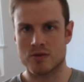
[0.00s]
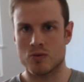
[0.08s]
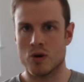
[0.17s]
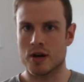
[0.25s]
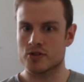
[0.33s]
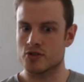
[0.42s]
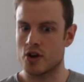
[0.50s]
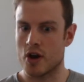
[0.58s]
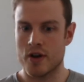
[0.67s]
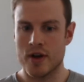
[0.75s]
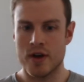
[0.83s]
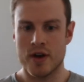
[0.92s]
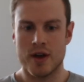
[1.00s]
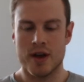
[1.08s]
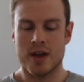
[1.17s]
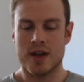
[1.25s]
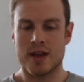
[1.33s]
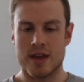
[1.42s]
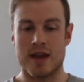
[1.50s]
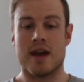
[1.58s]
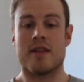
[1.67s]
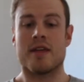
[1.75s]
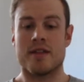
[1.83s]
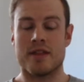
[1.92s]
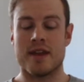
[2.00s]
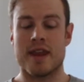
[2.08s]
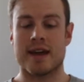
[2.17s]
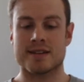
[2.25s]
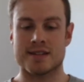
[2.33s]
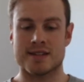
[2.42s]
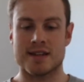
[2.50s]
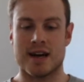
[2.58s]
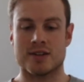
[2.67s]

work. So yeah, the next